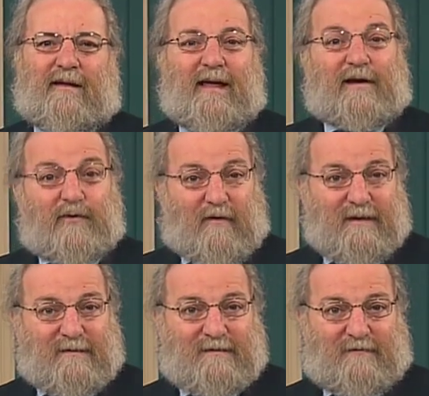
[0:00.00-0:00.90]

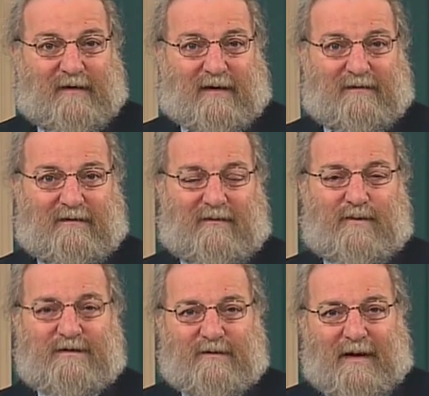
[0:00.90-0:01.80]
Ignoring this effect,
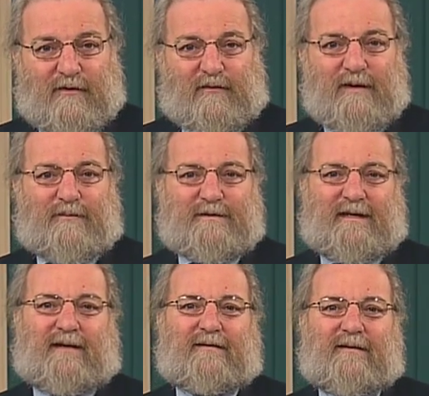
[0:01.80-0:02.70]
which is about
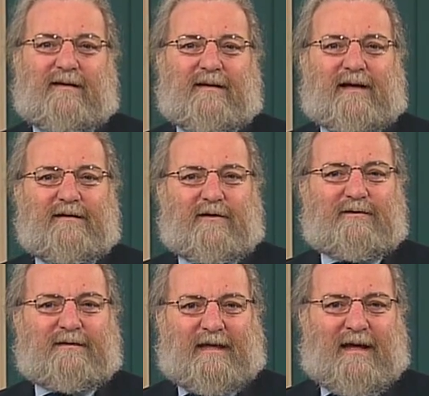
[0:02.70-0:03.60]
3%, can
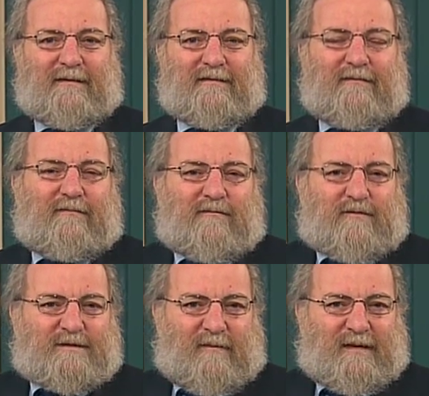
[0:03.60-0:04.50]
yield a date
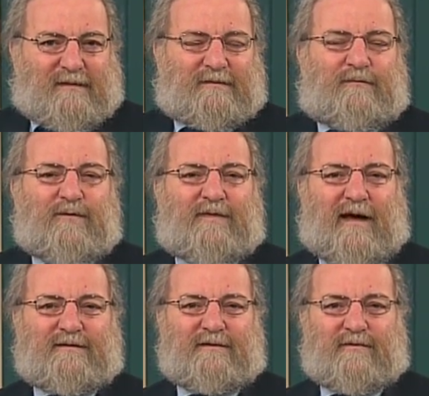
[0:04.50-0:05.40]
for something that's a few
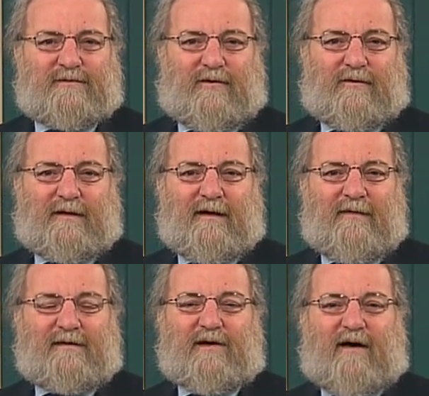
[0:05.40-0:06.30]
thousand years old
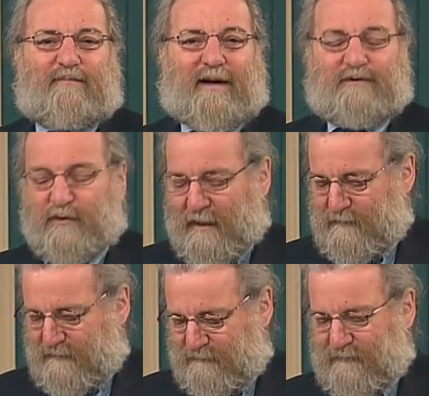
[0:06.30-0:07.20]
that's off by
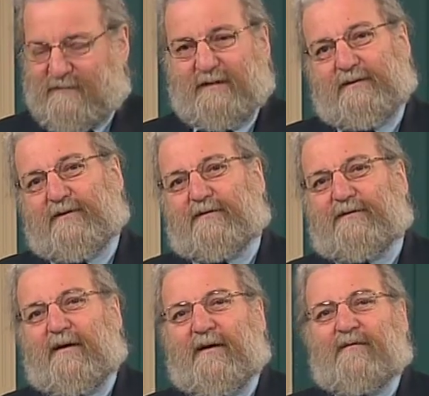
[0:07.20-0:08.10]
250 years,
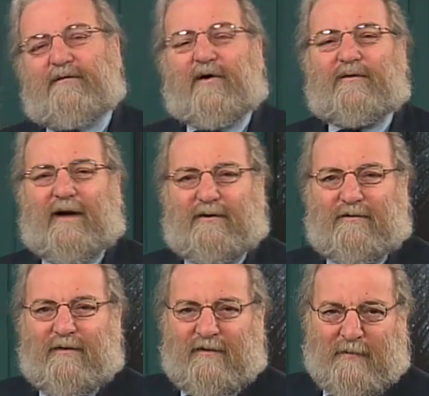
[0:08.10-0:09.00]
far greater
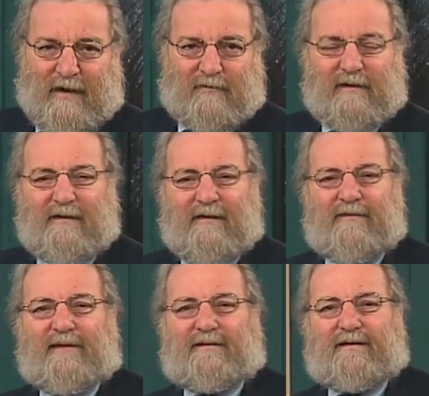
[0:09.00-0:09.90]
than the amount
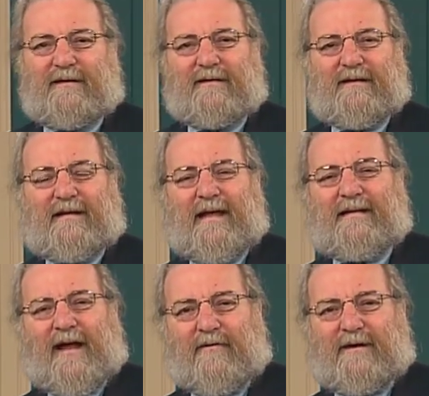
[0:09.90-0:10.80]
that the
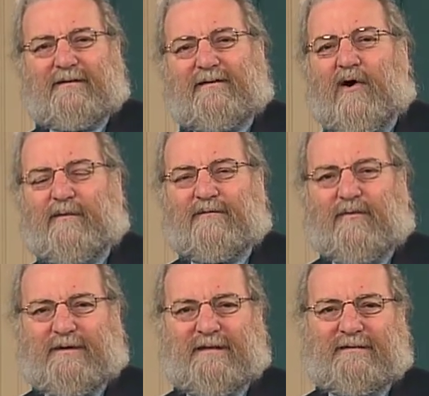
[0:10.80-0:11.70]
inherent
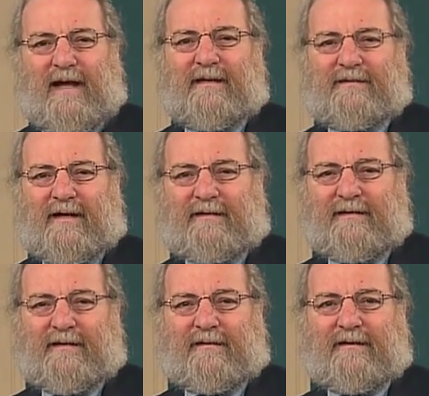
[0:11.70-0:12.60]
carbon-14 dating
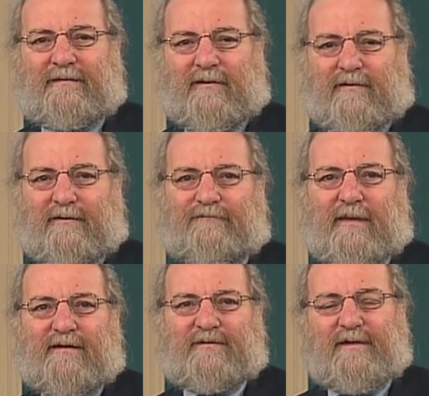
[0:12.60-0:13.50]
technique can yield.
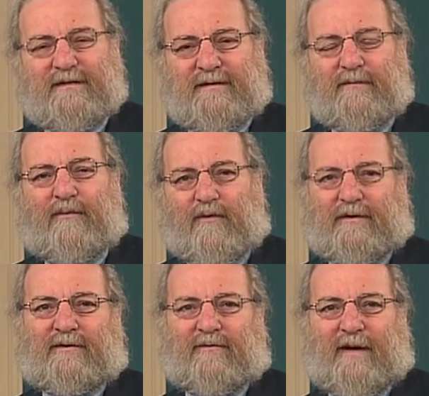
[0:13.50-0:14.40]
So this is an
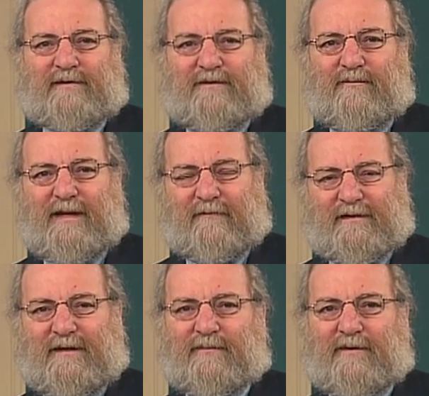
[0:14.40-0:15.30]
important correction we have to
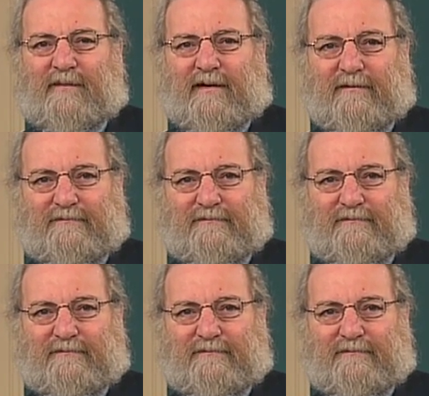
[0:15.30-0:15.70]
keep in mind.